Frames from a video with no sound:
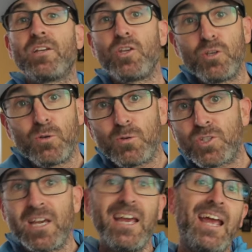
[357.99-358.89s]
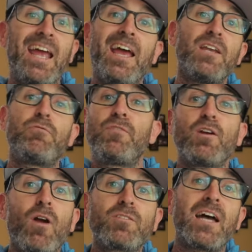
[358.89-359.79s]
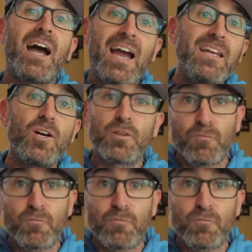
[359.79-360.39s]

to use, and figure out the height on